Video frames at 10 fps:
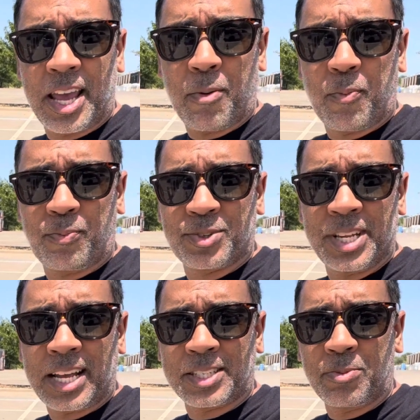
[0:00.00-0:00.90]
it's
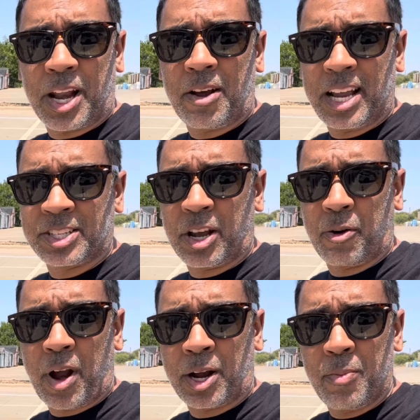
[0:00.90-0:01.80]
not something I'd necessarily
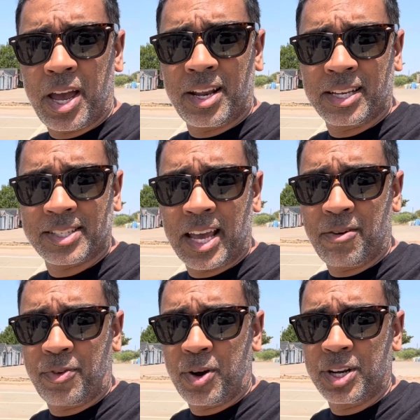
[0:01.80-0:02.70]
recommend. I'd say
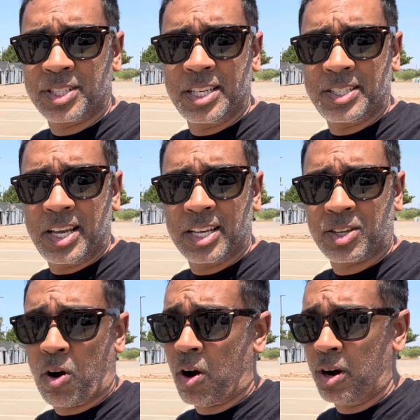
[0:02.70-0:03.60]
if you're in a CCS
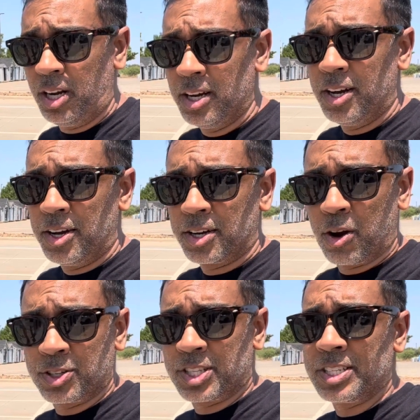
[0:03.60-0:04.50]
car, go
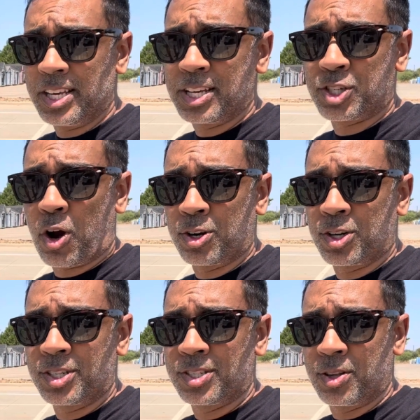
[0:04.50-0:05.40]
to CCS
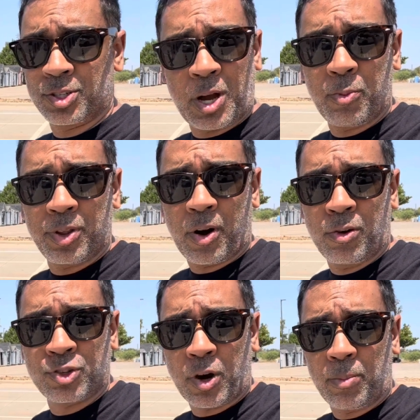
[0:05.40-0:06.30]
chargers. Those come with their own
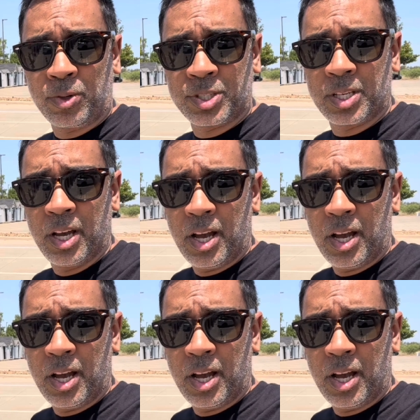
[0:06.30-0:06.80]
troubles.